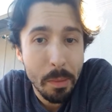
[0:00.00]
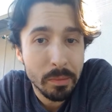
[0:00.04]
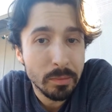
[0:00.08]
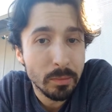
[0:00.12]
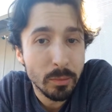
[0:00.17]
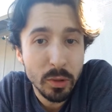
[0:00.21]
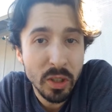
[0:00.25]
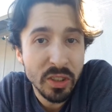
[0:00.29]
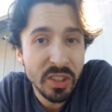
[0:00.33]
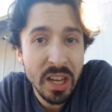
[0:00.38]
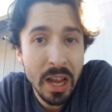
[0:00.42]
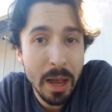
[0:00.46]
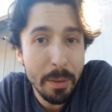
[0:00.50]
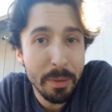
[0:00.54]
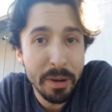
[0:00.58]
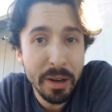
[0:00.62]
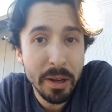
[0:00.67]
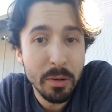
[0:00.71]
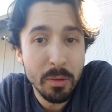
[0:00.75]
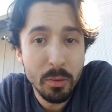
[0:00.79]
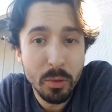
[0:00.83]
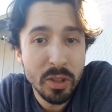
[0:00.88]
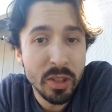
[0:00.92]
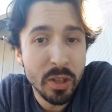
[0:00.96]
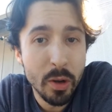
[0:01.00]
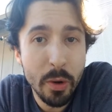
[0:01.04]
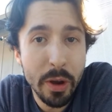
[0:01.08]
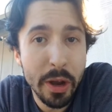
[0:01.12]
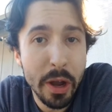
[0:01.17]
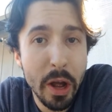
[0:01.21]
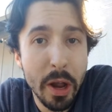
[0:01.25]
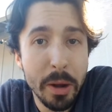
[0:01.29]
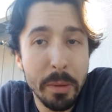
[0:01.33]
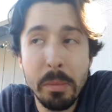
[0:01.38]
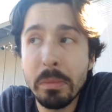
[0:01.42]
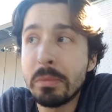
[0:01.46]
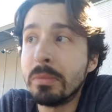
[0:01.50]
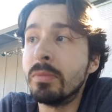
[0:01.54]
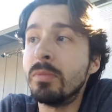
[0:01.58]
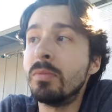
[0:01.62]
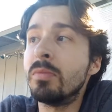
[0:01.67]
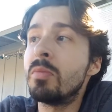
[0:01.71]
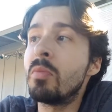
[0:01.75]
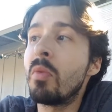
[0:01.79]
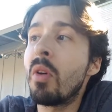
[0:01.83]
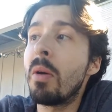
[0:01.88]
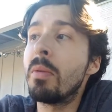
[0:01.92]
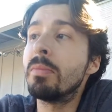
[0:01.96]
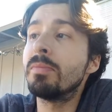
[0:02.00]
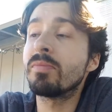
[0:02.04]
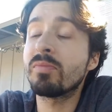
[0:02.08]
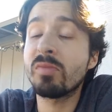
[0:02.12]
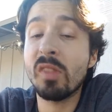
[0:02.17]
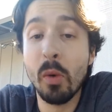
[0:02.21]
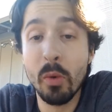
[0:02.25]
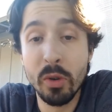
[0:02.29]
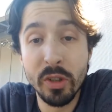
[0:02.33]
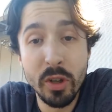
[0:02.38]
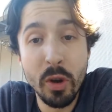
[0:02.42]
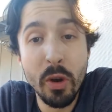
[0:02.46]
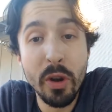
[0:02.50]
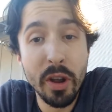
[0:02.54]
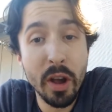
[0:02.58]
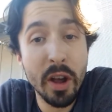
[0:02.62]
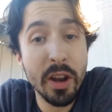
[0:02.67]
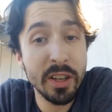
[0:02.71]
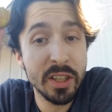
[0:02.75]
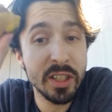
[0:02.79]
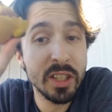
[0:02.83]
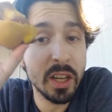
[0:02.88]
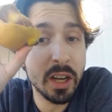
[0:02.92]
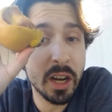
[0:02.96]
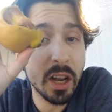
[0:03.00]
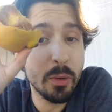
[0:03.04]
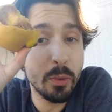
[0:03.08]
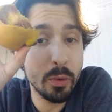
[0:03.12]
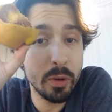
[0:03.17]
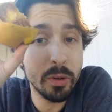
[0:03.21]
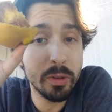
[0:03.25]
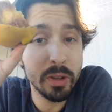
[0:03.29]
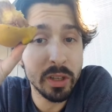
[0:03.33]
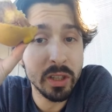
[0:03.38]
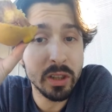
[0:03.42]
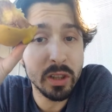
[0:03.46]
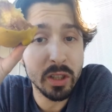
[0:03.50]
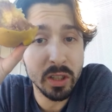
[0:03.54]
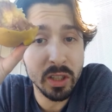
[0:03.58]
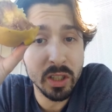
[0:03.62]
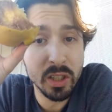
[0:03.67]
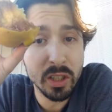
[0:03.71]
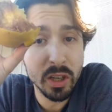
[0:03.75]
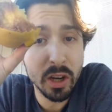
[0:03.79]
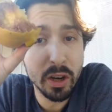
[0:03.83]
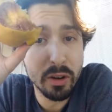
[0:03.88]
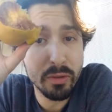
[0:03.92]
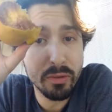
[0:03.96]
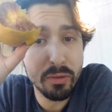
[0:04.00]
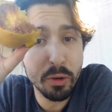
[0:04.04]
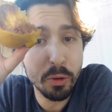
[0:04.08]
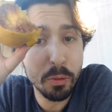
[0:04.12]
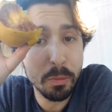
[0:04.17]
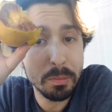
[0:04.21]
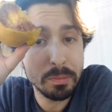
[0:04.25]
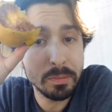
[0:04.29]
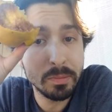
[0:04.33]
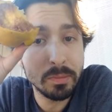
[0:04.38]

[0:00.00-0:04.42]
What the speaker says: what's happening, what's going on. And what's going on is that I will eat this entire fruit,